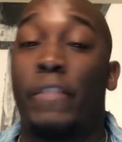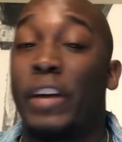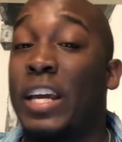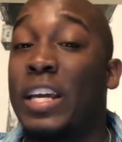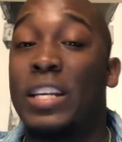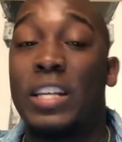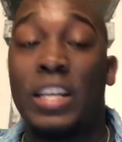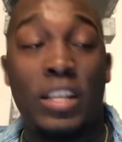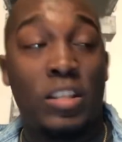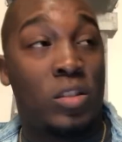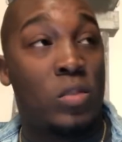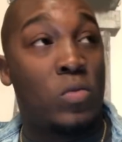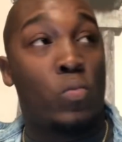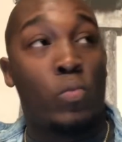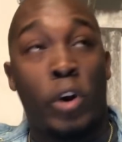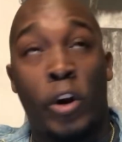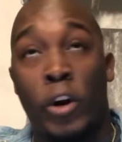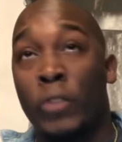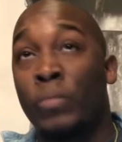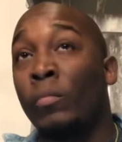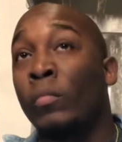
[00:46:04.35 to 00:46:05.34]
He did some
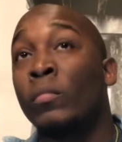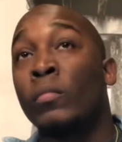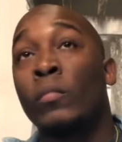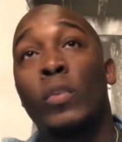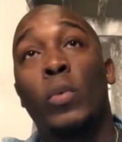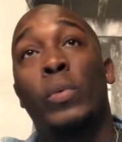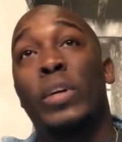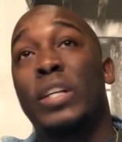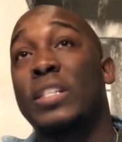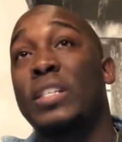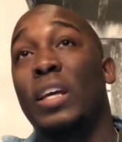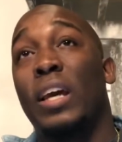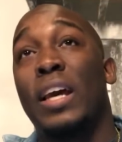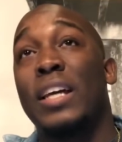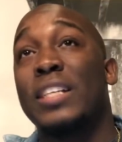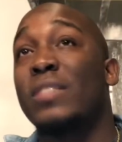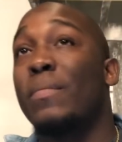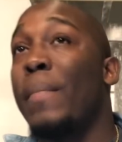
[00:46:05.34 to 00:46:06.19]
work with T.S.